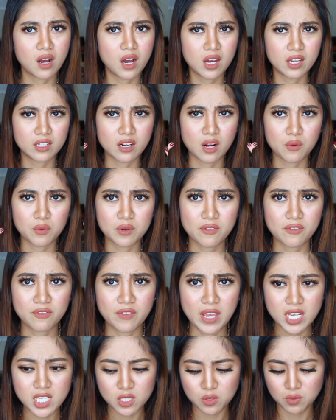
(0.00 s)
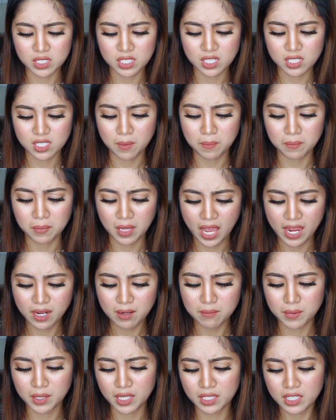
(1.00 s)
our face once it's
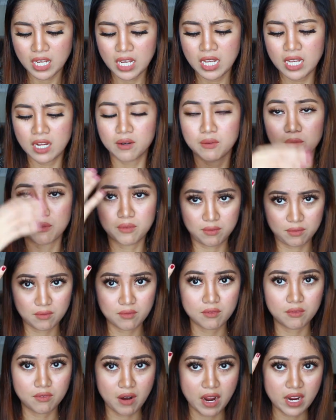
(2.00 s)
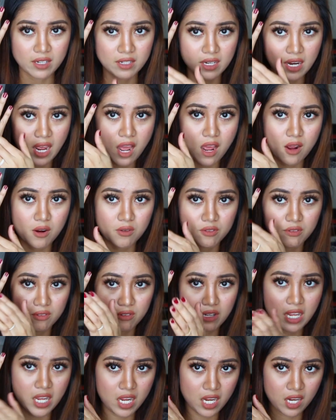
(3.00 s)
applied, but right now
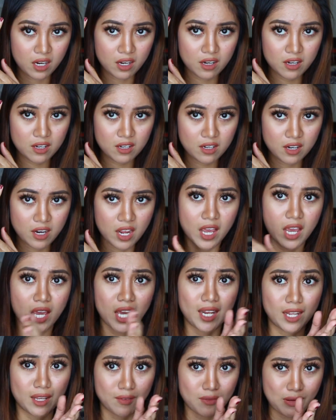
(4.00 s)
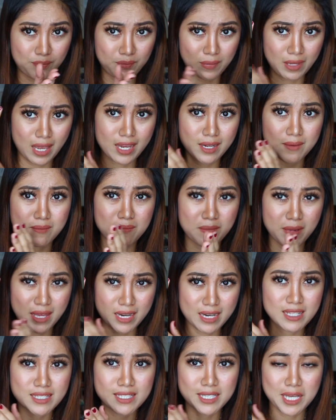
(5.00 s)
here, and I've applied
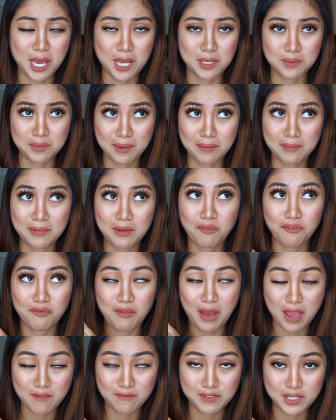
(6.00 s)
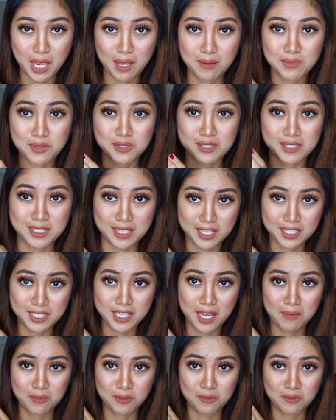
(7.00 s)
many times, probably 5 times or 6
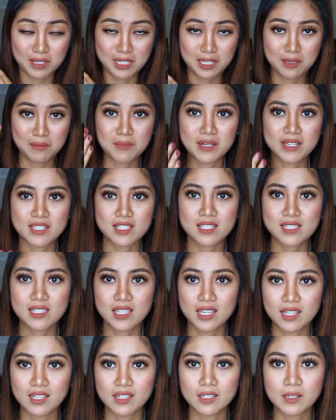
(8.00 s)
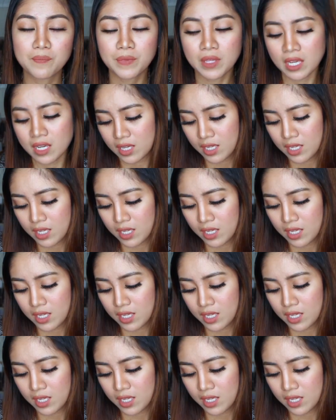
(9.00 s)
times already, but still